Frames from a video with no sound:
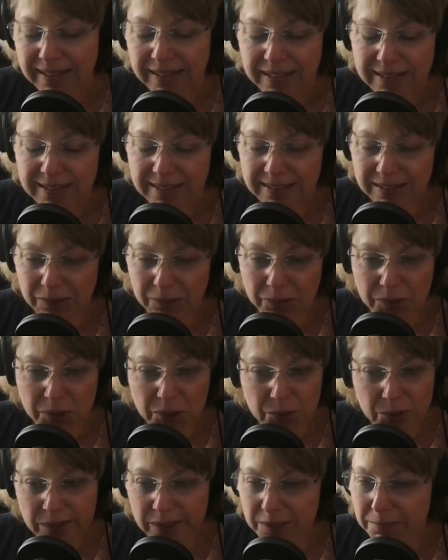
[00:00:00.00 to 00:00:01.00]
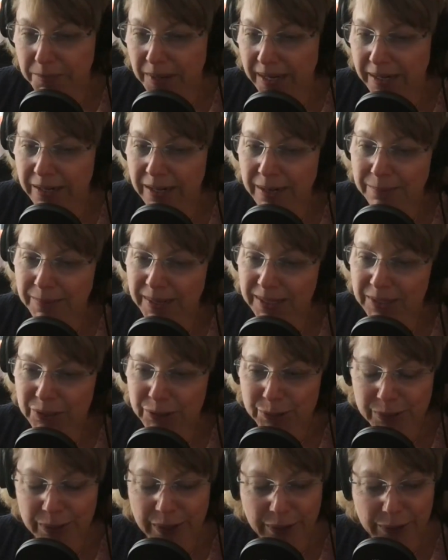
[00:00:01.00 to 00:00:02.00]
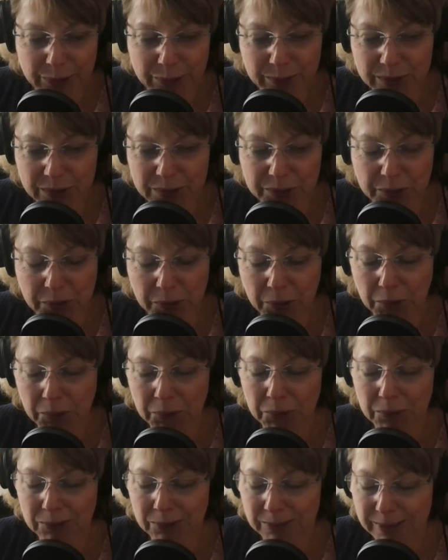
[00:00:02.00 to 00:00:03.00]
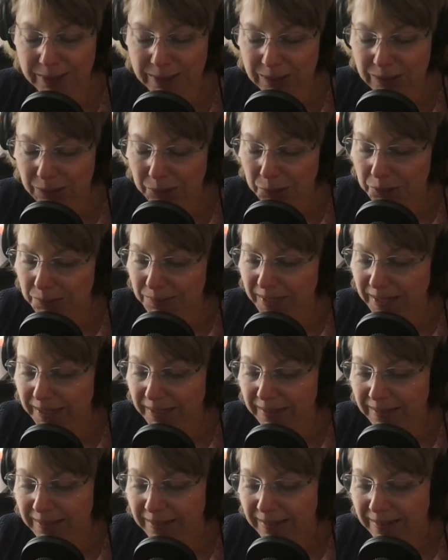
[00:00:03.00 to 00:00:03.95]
So you just make it up as you go, which totally suits me.